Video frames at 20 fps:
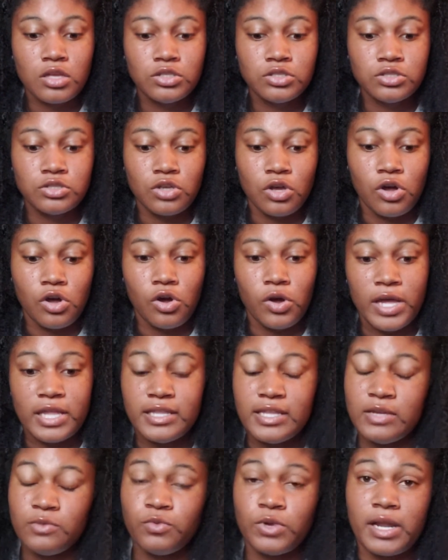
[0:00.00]
So, and
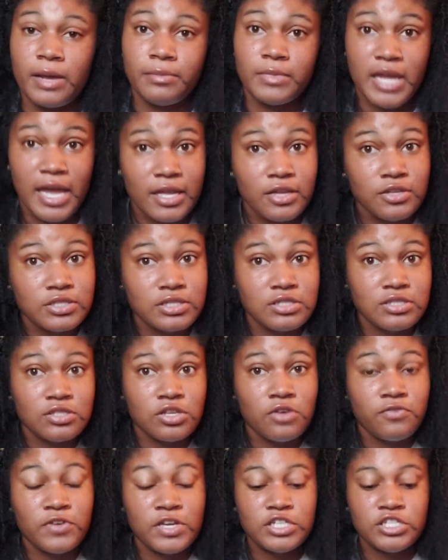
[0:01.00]
then when I'm not using
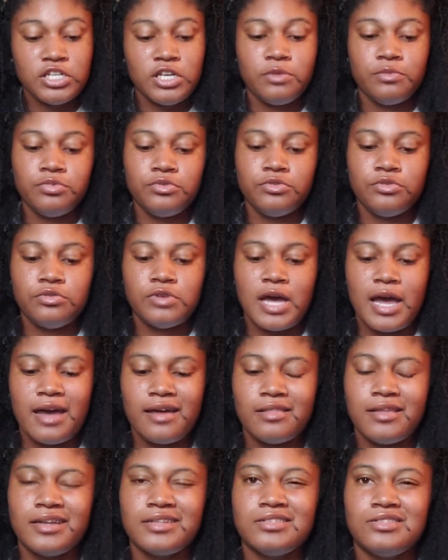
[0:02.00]
sulfate shampoo, I
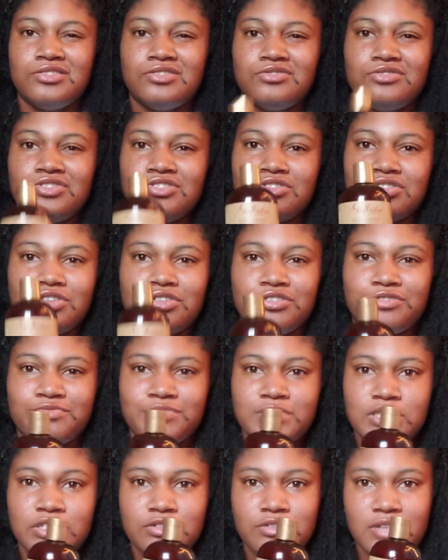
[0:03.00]
like to use, you know,
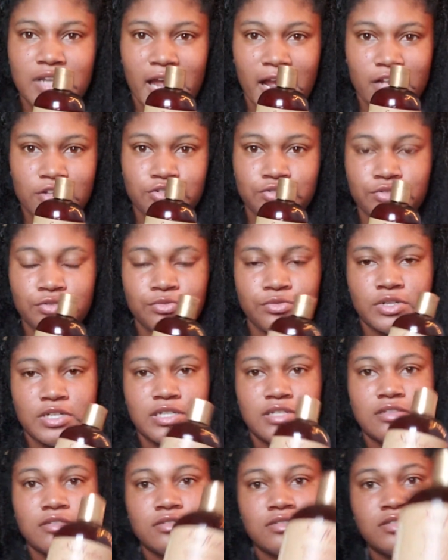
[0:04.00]
a little natural one,
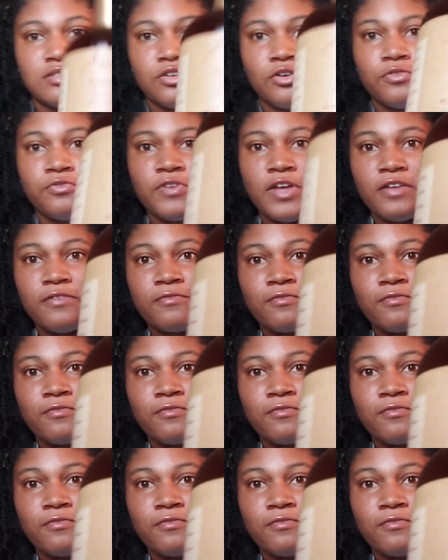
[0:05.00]
a little sulfate